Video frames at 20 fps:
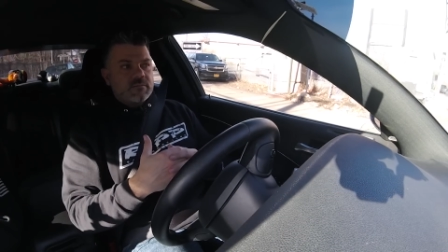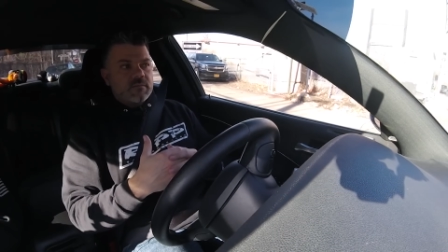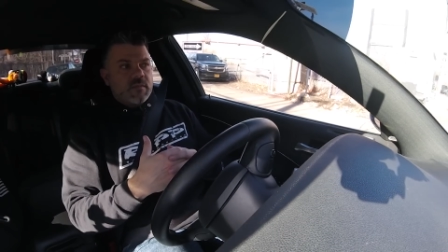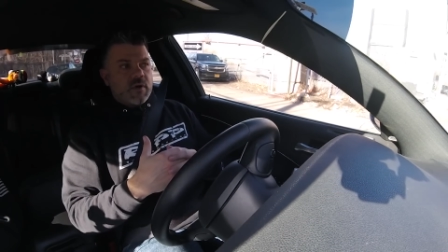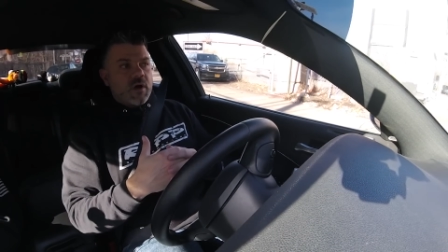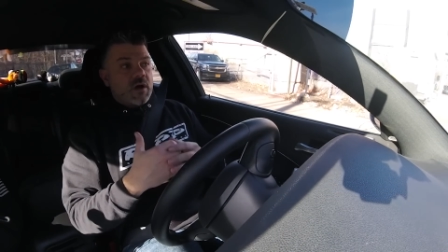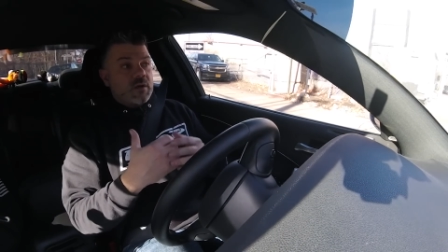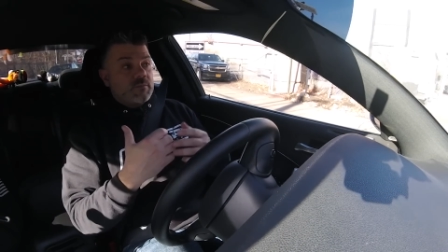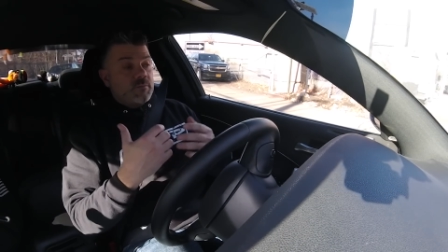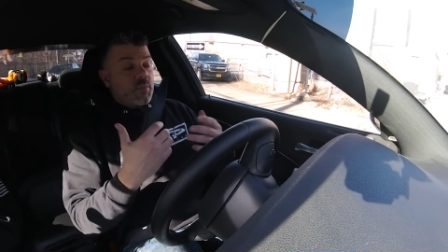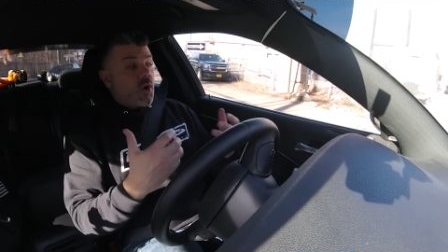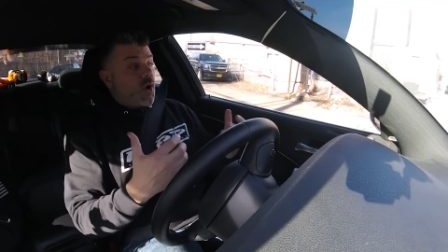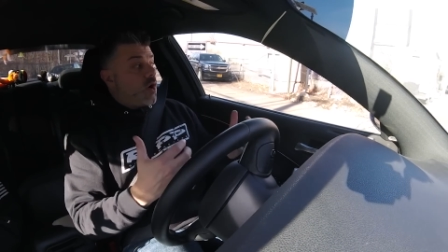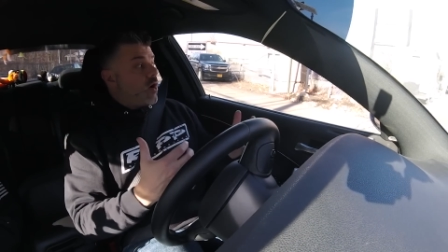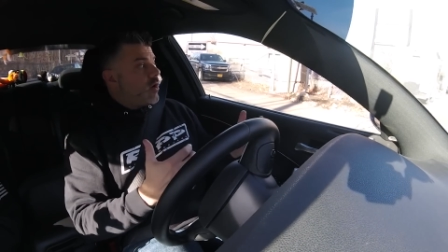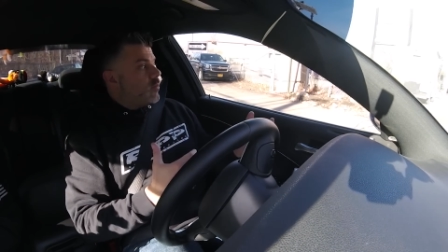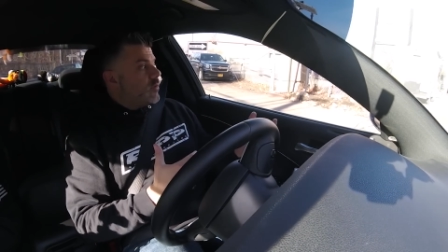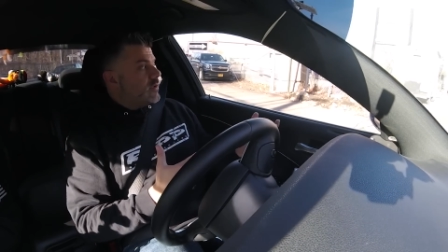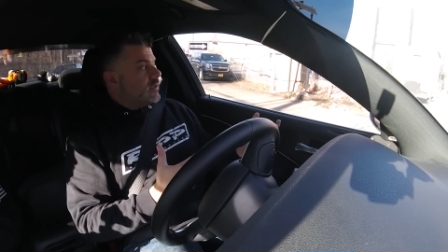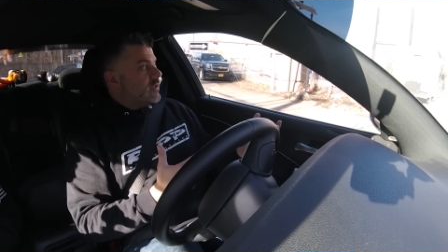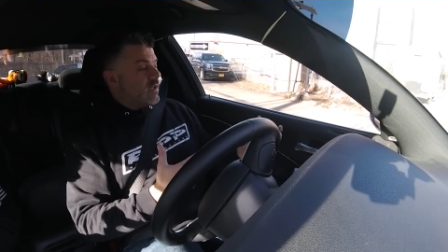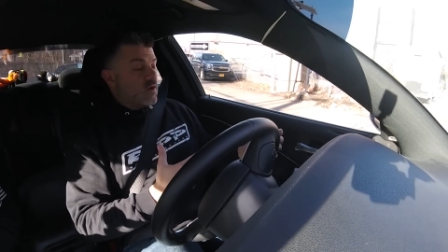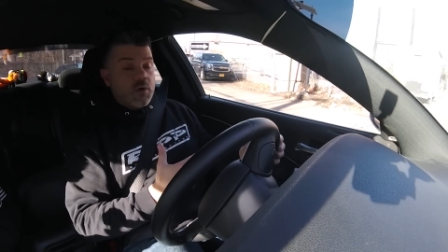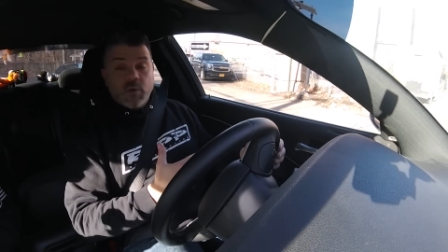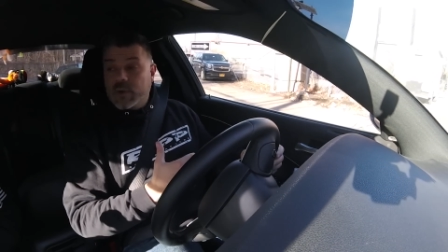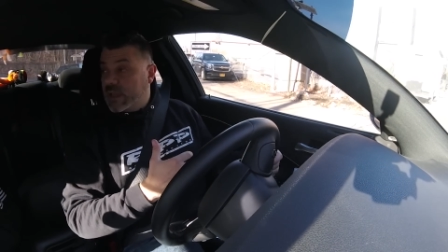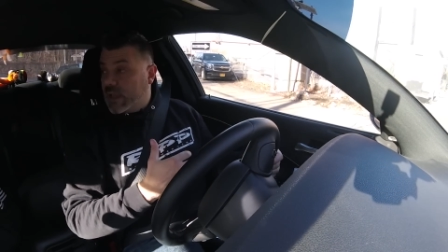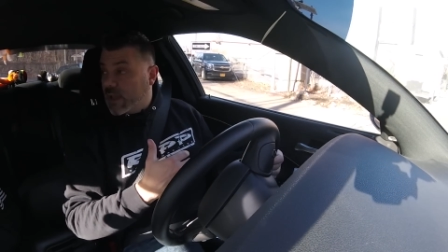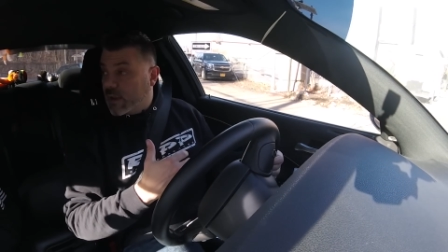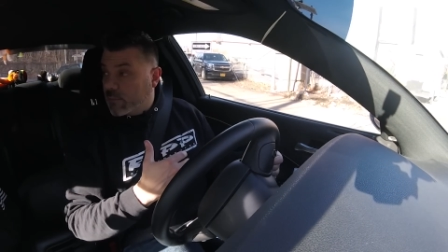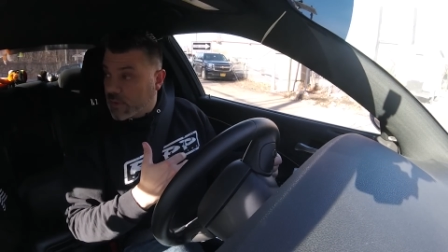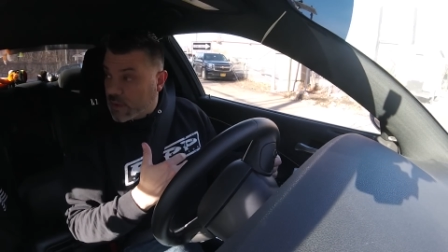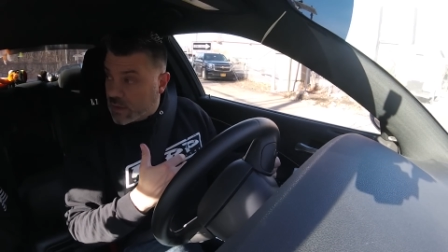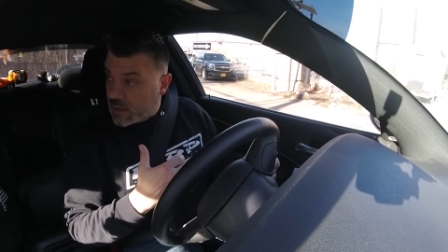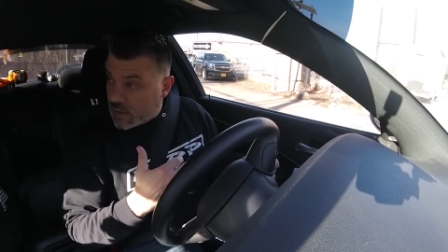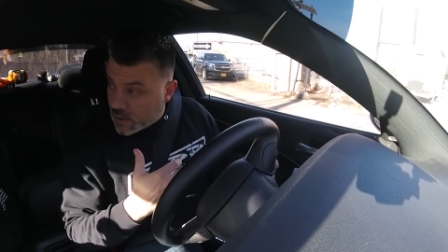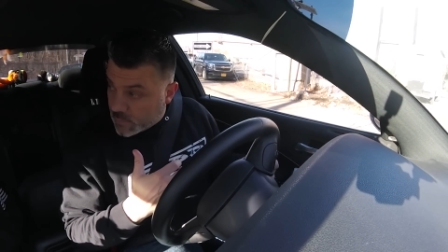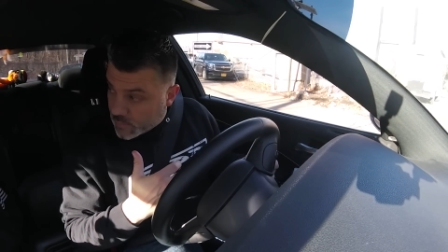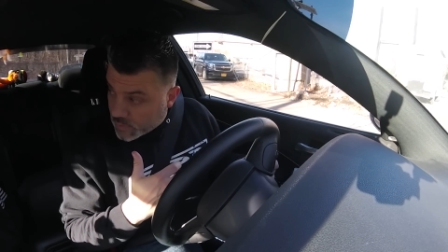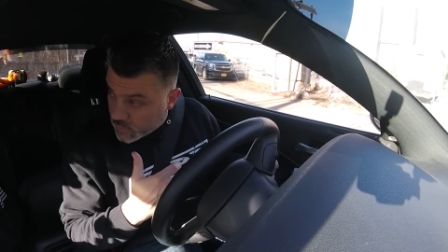on par with the OEM.
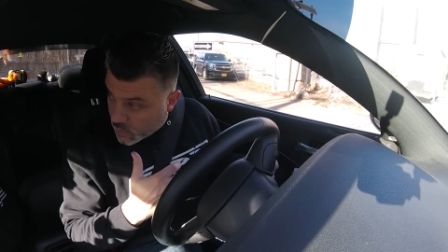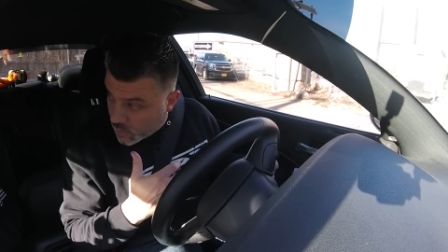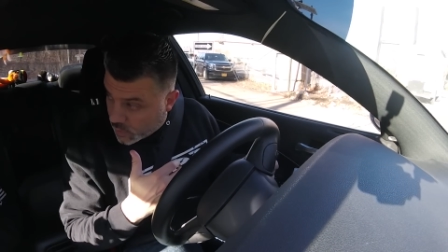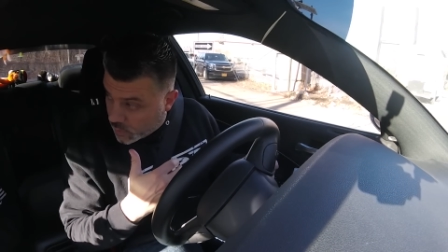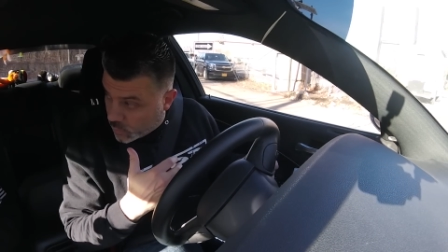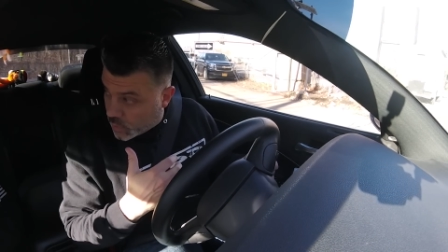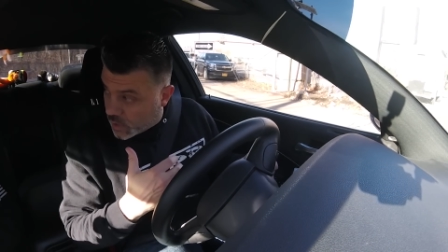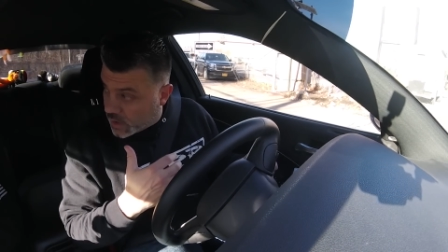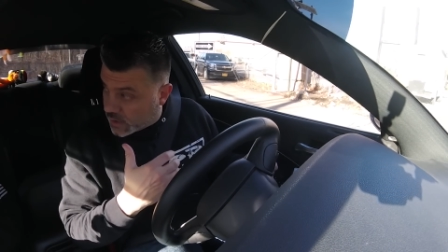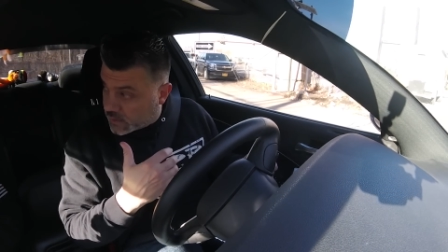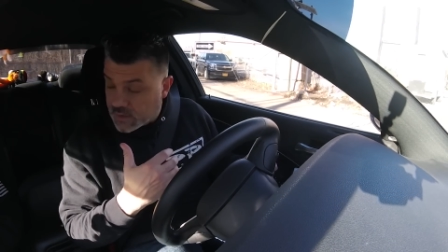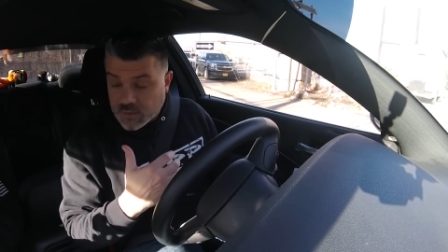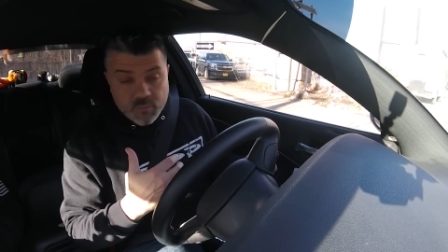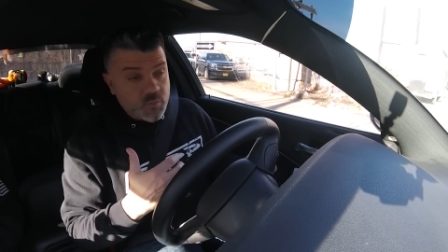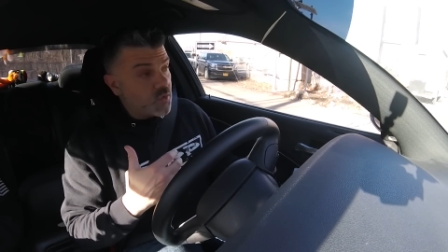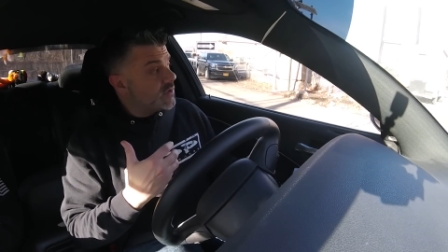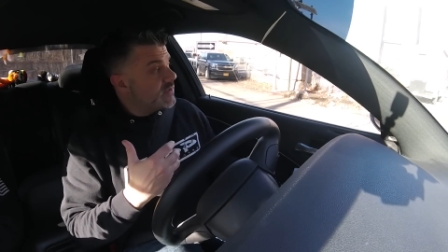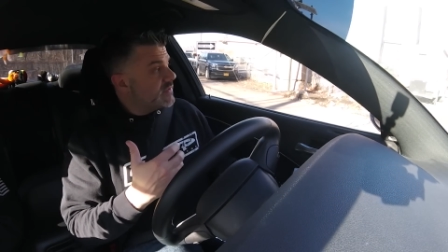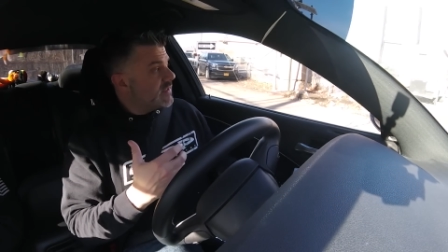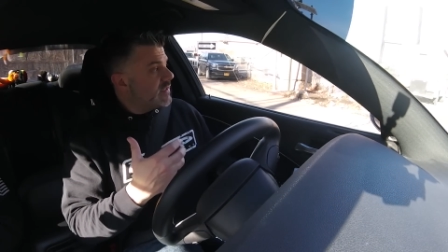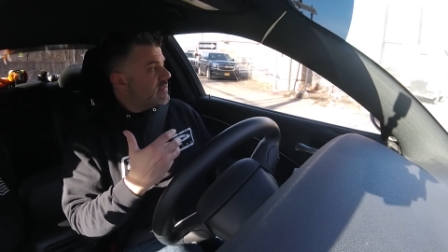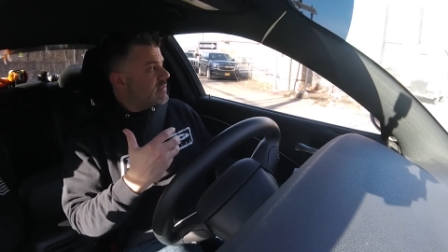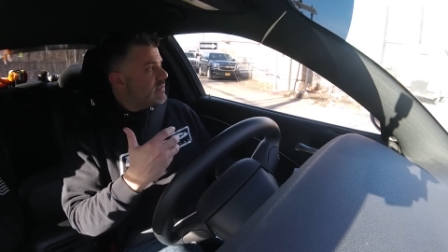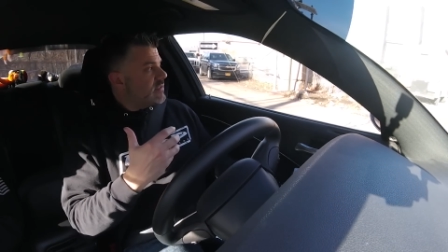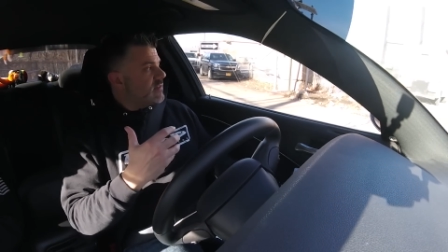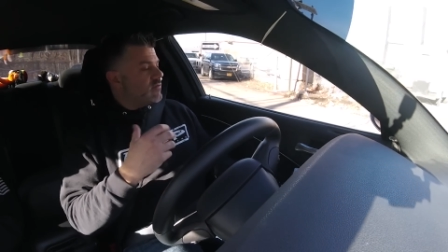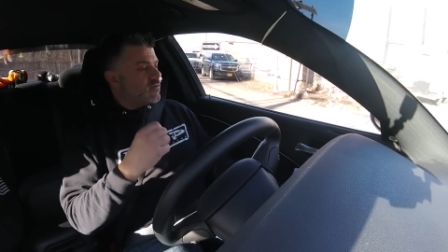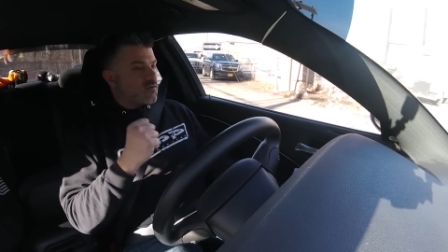We all want a more sensitive